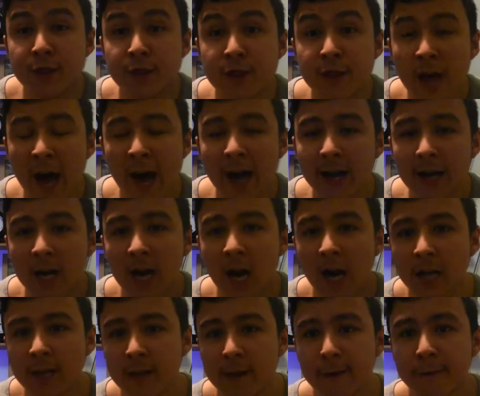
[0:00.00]
that
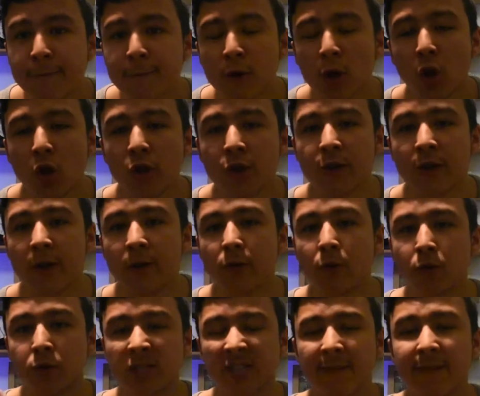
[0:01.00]
kind of content
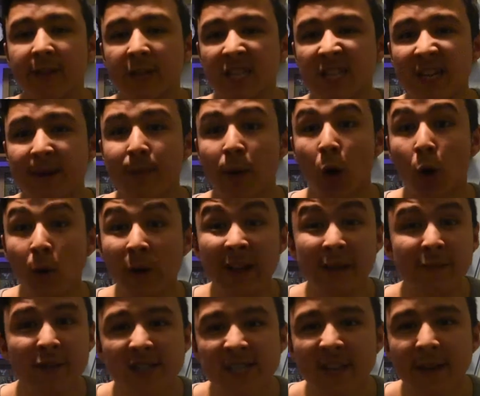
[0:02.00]
or something similar, or
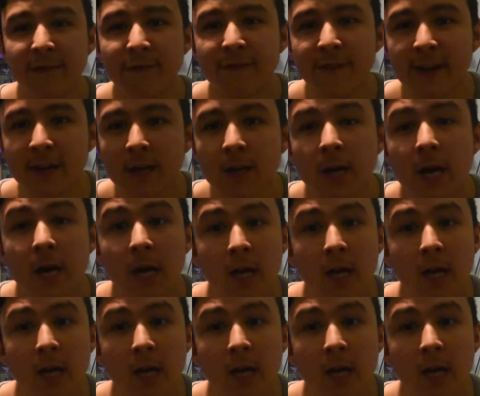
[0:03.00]
even something